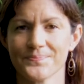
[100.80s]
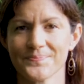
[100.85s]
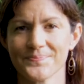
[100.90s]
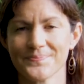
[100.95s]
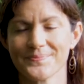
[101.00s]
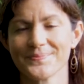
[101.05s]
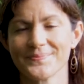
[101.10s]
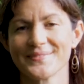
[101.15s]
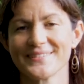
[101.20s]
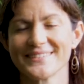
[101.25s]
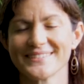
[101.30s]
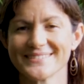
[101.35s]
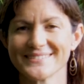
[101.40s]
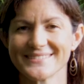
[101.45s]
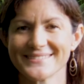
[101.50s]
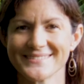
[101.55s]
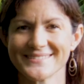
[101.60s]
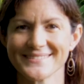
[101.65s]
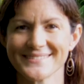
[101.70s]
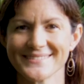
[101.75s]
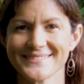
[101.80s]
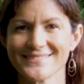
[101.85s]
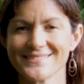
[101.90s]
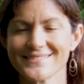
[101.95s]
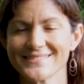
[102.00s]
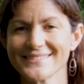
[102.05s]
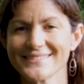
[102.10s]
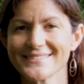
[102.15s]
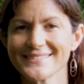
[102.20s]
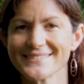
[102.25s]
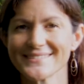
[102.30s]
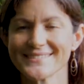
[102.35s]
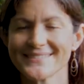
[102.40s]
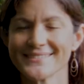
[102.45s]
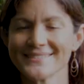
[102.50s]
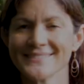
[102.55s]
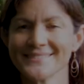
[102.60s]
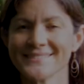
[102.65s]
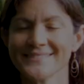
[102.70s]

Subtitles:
Nothing is said.